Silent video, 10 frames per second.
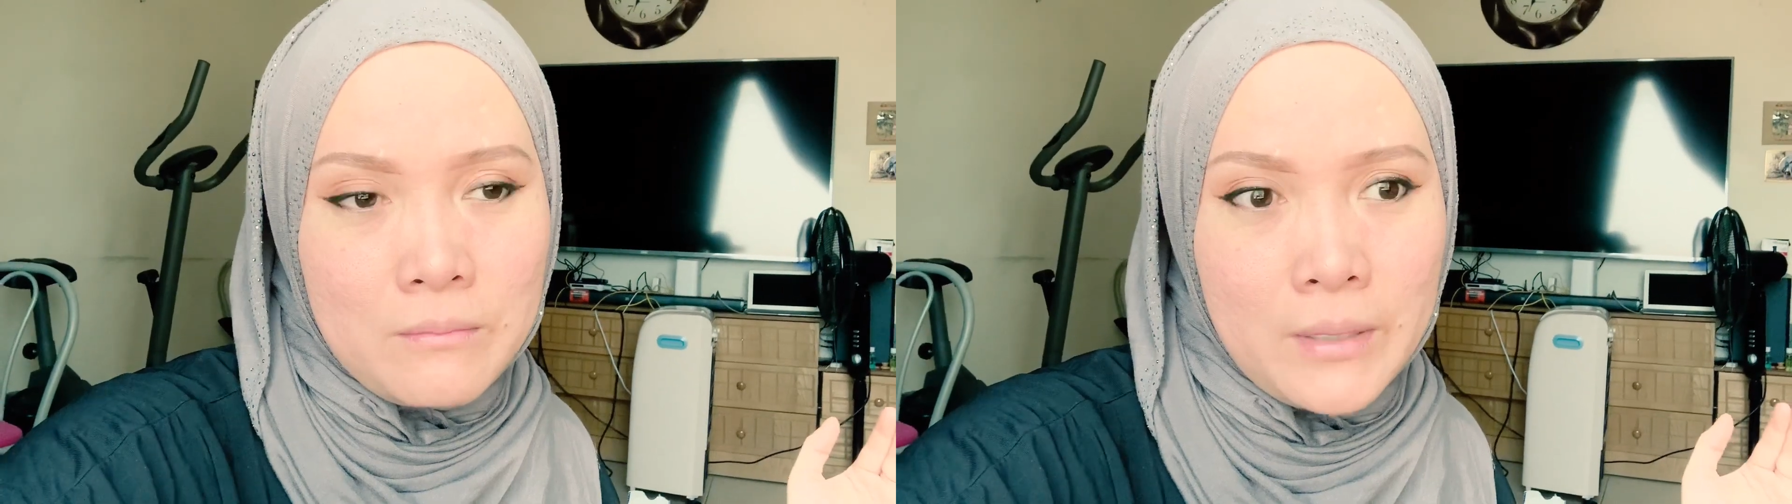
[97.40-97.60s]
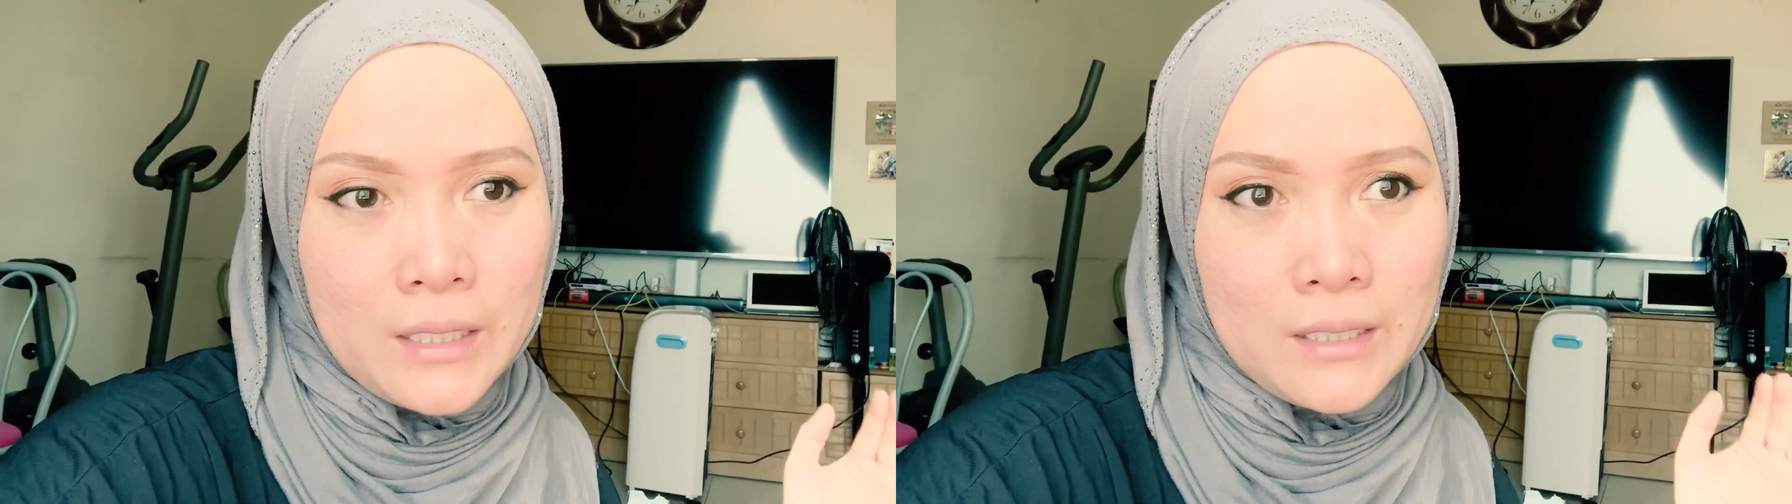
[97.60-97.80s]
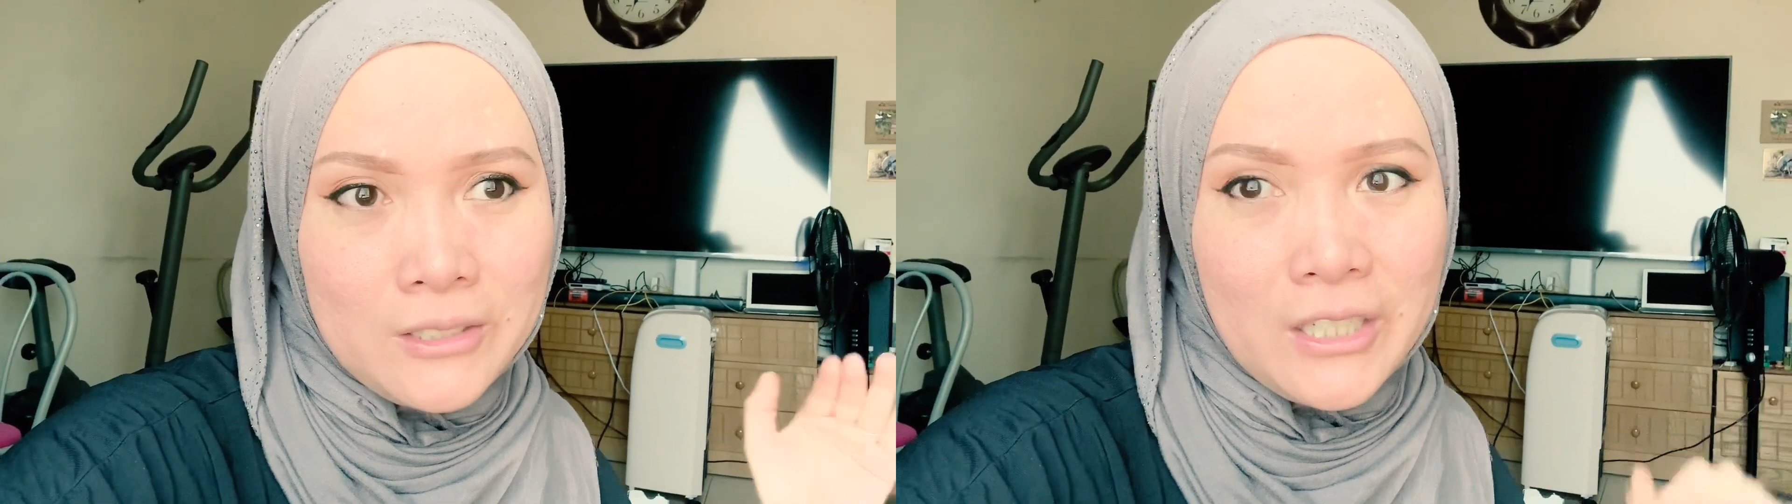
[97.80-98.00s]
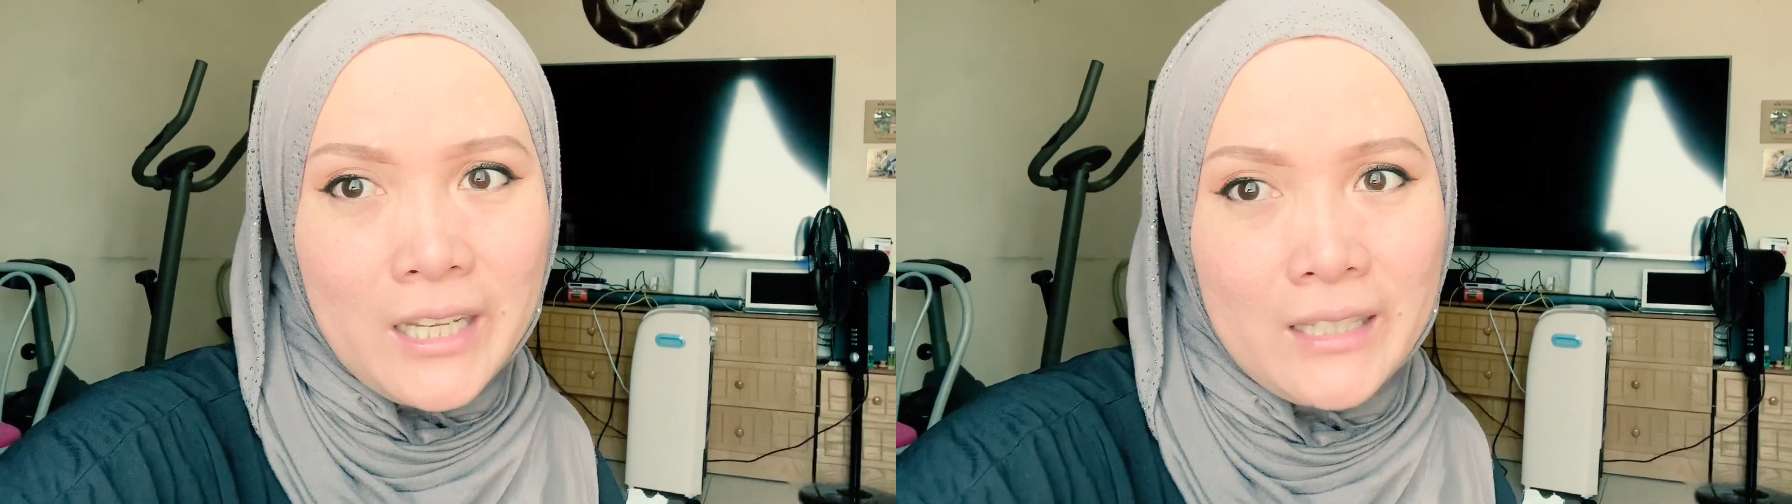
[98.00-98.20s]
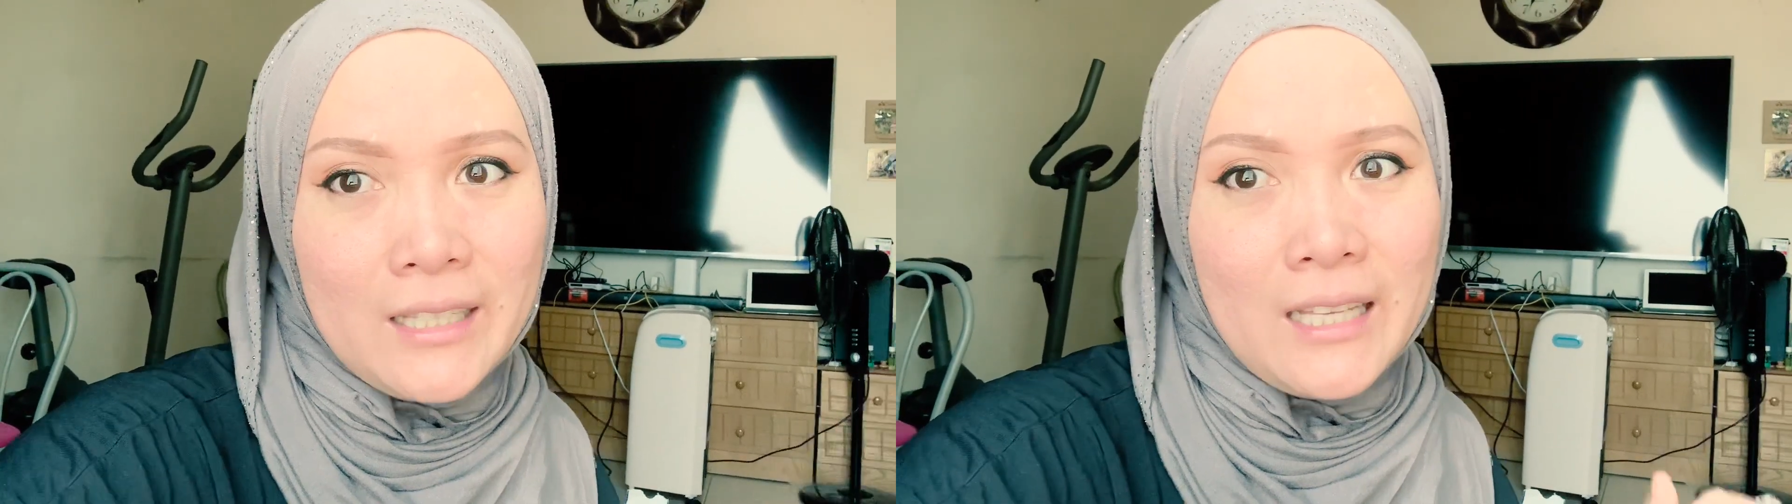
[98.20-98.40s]

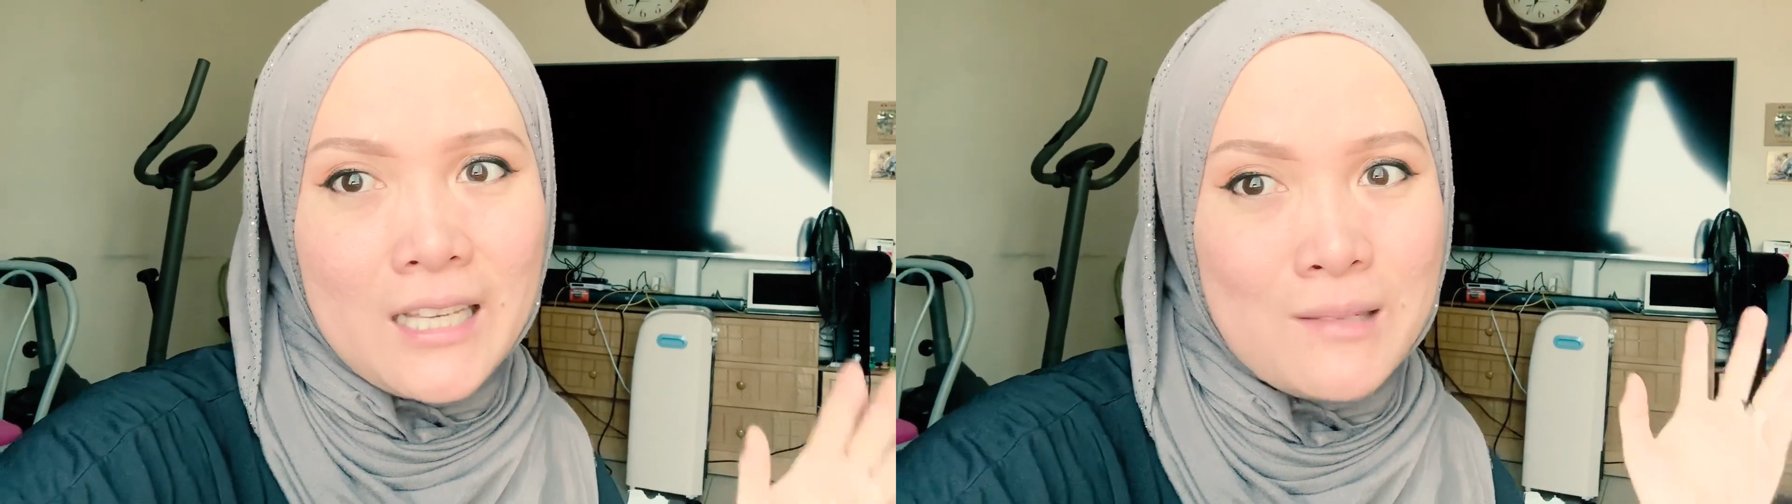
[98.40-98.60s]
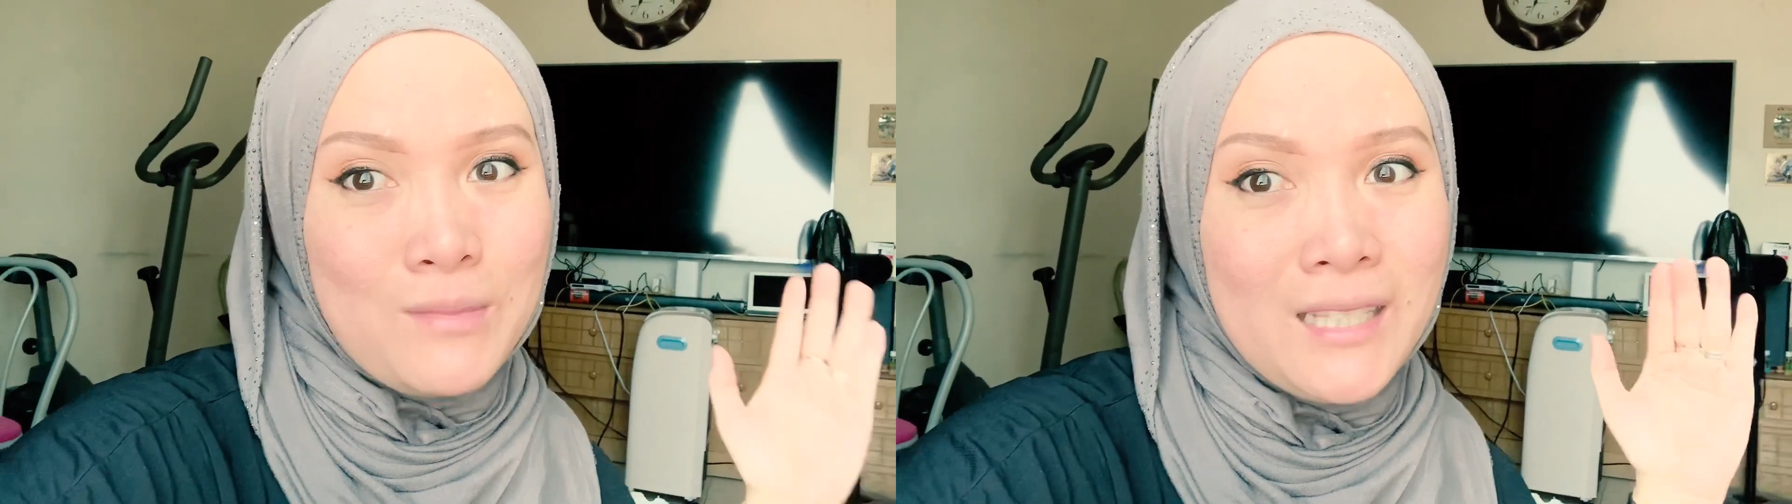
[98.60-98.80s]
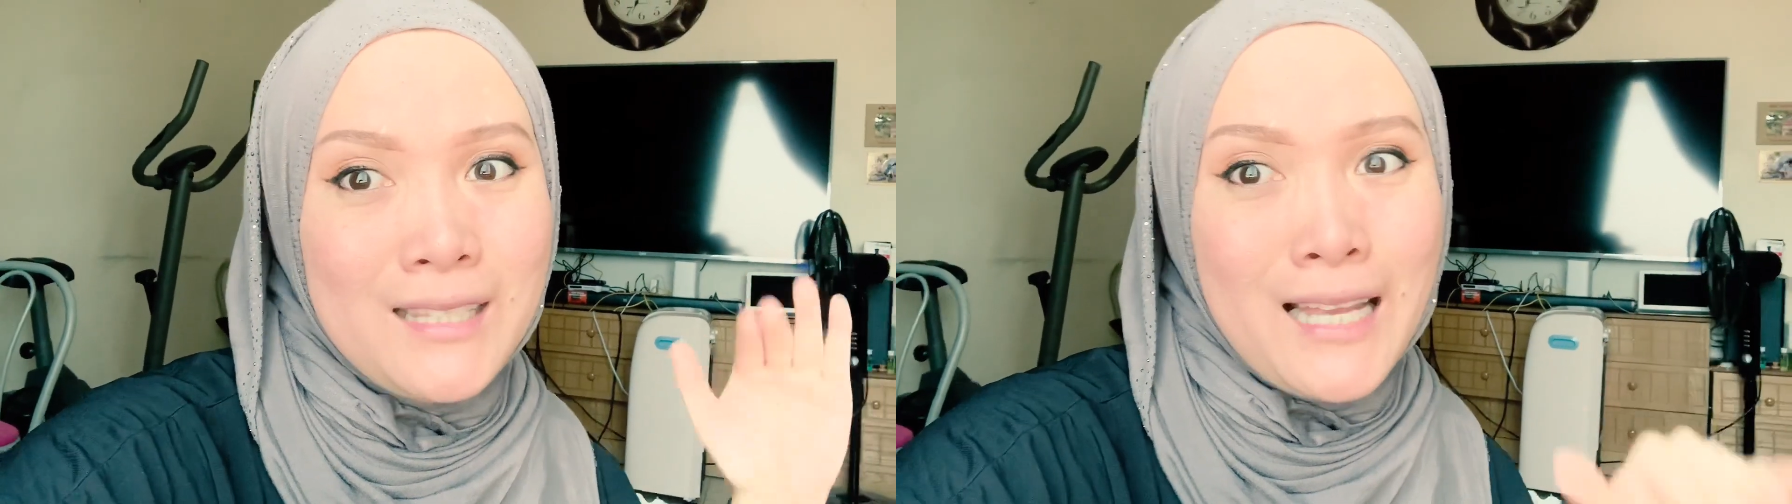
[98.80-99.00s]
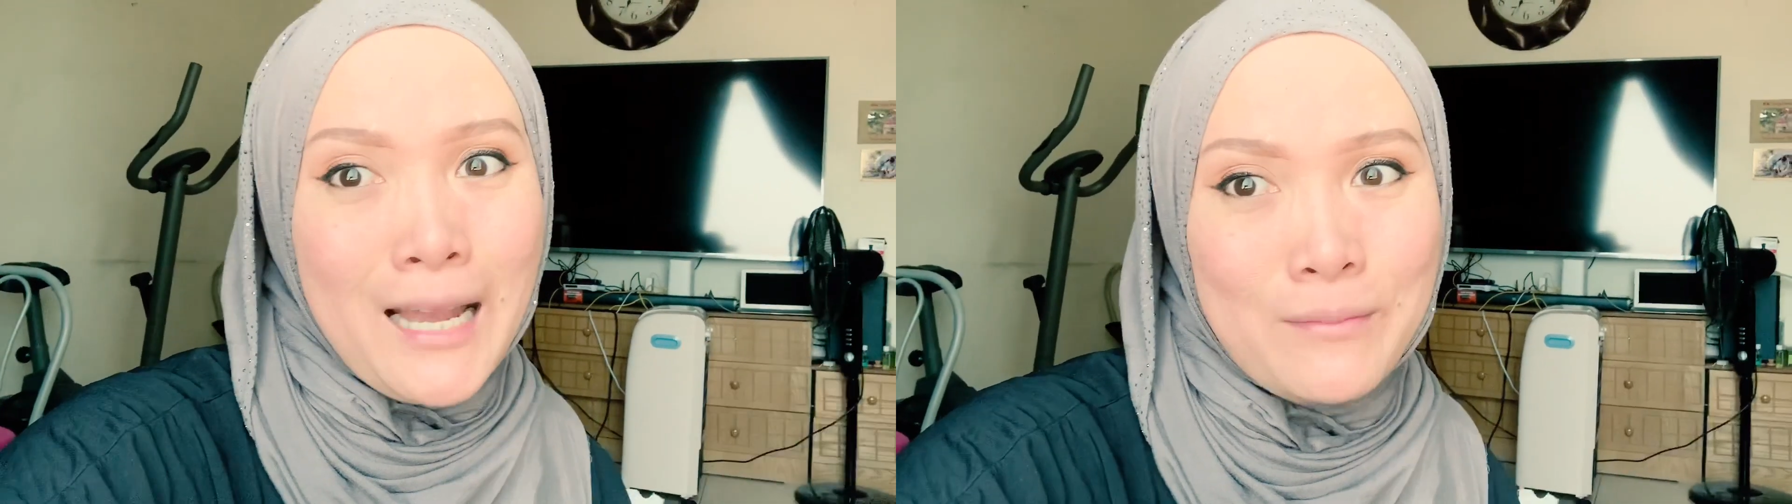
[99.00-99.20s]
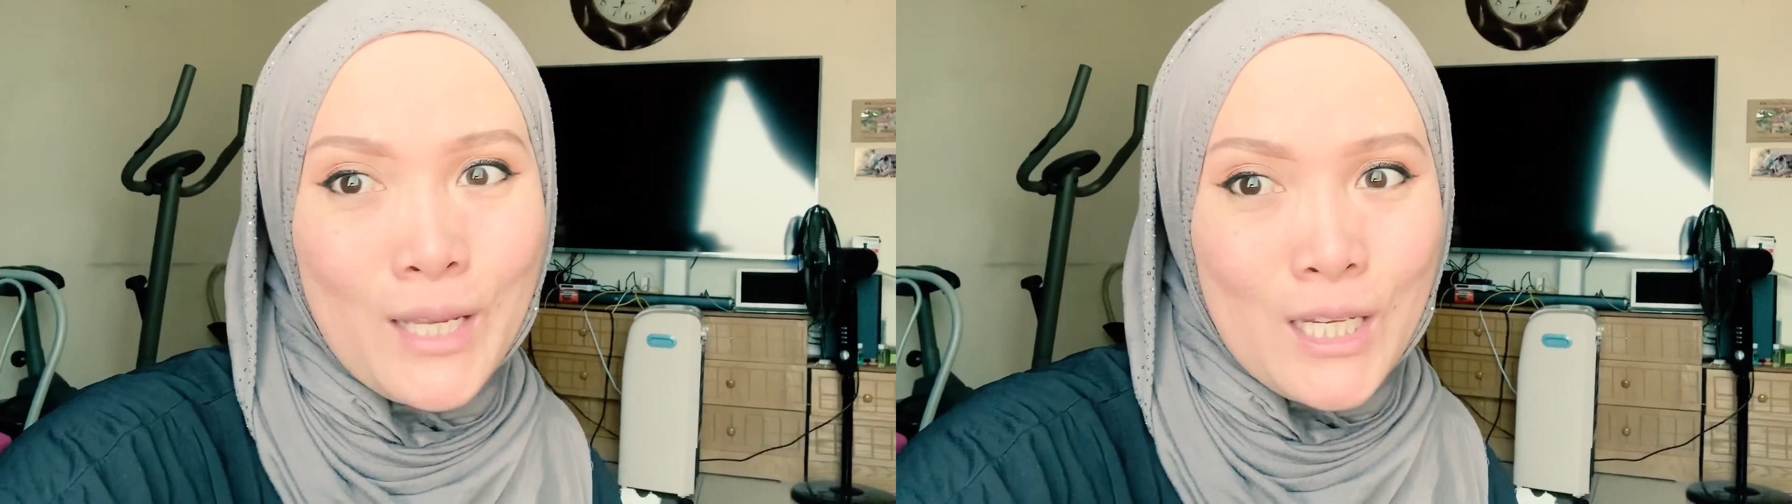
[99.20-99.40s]
bacteria that has been
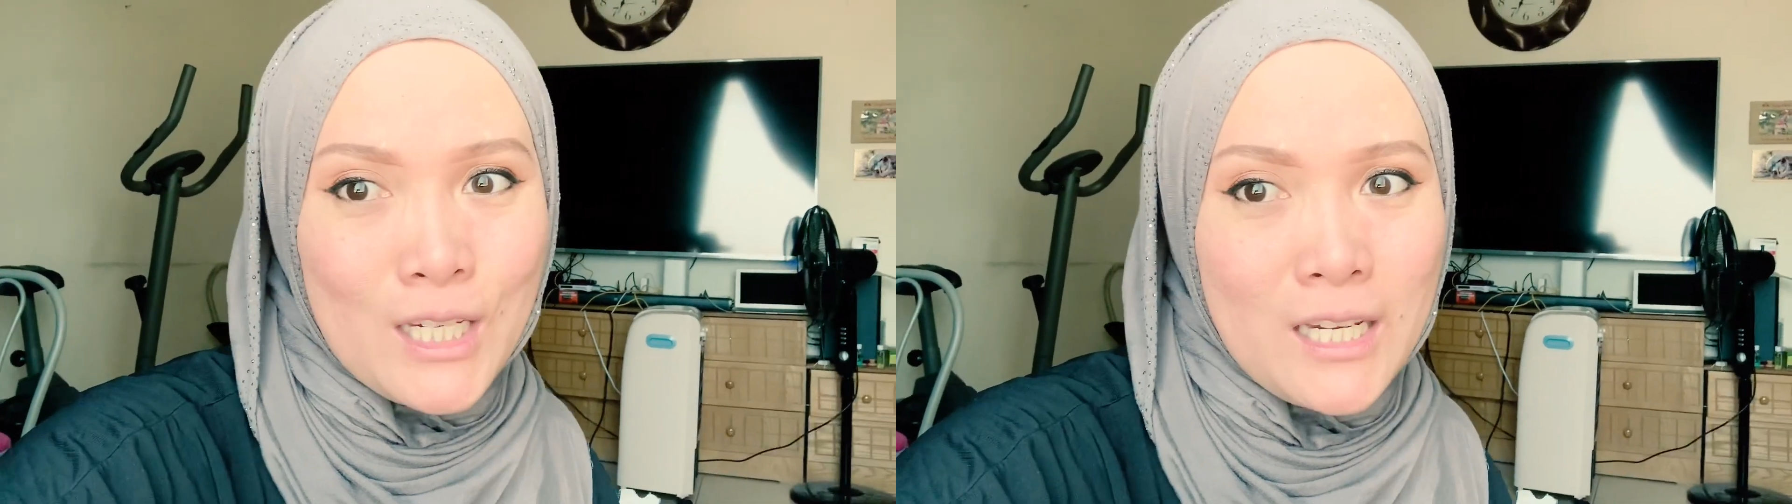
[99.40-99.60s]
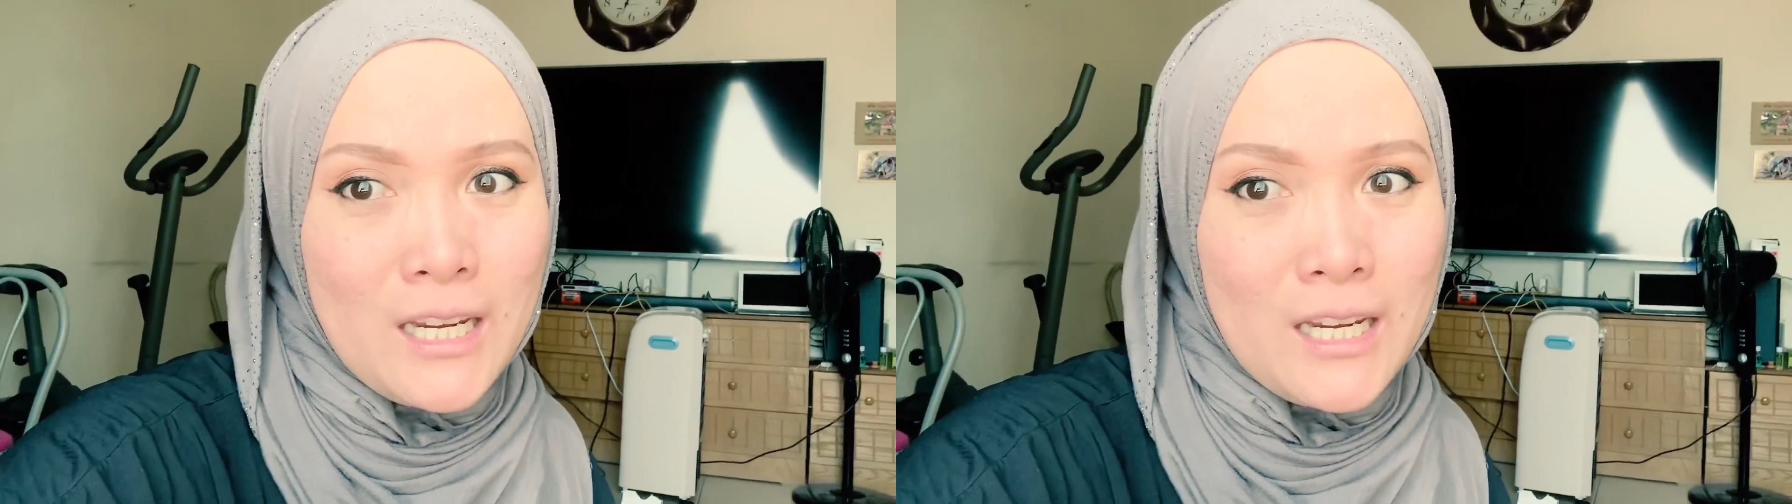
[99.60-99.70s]
damaged